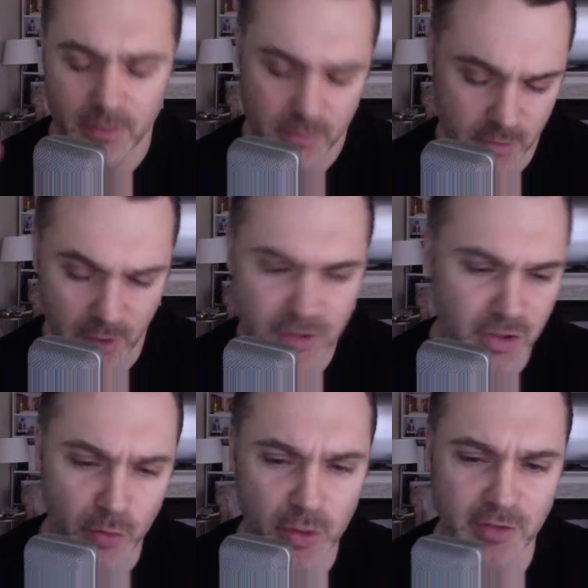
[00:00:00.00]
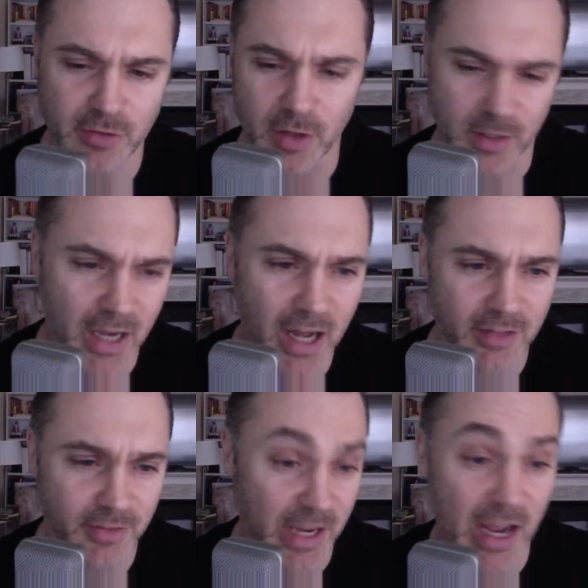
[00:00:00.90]
The ancient Greeks thought
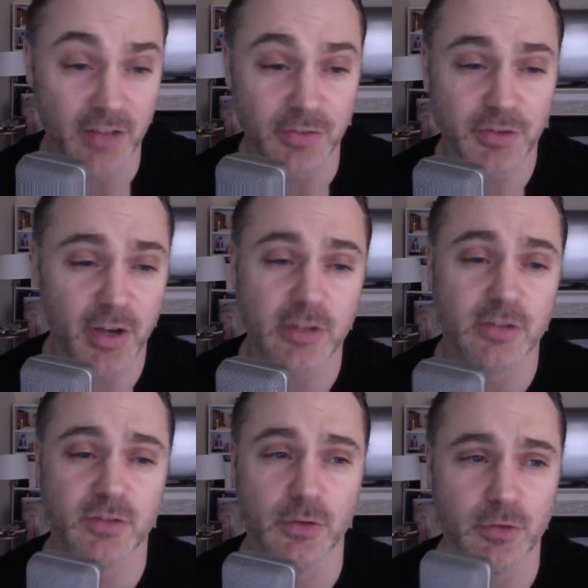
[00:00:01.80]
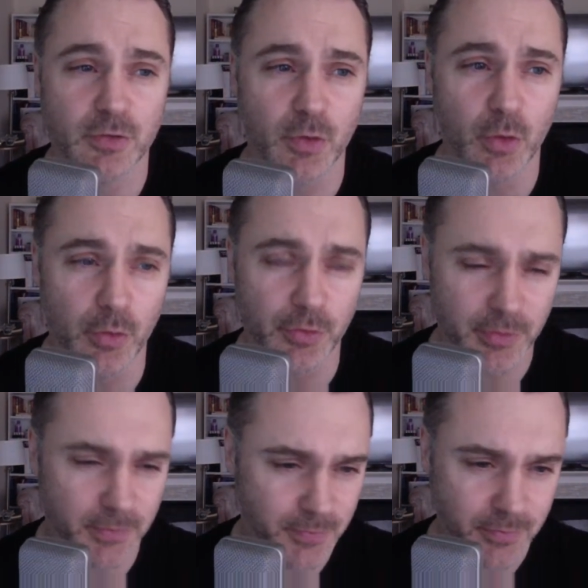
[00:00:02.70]
the gods touched certain souls
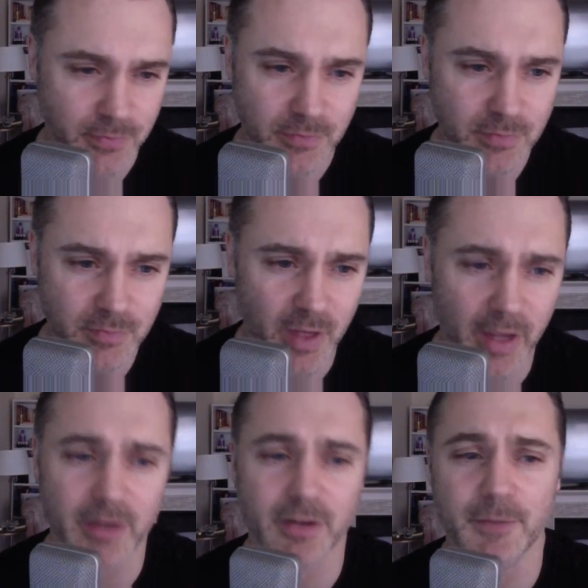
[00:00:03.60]
and